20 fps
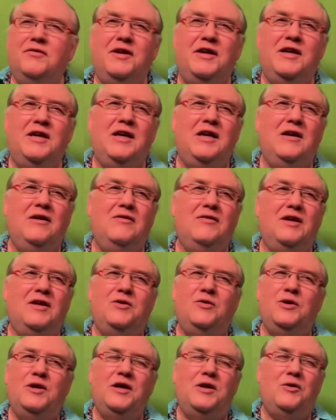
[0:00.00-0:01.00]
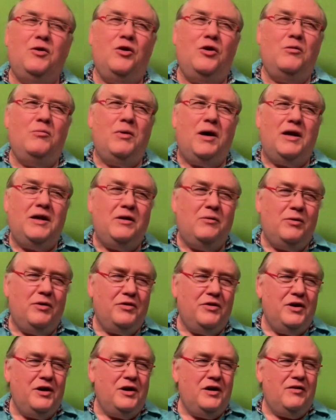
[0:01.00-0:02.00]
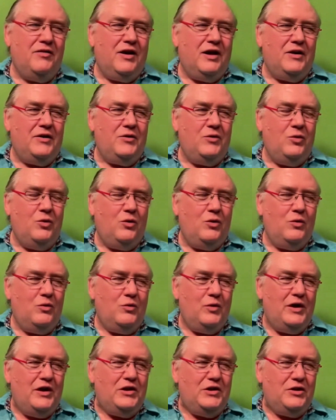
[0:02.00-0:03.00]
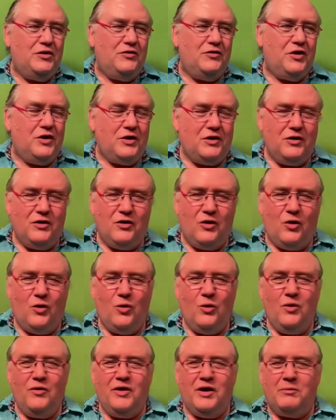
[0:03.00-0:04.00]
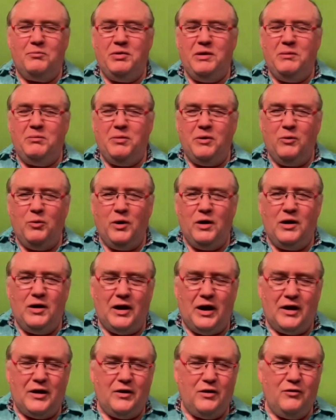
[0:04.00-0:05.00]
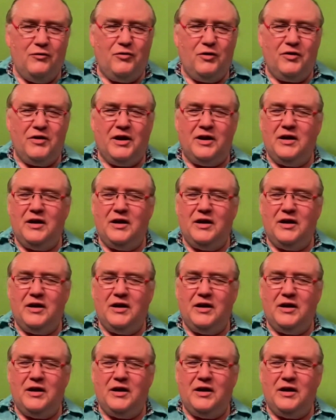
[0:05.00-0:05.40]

thinking that you can earn money with it, that you reach a certain goal, that people will like you for that,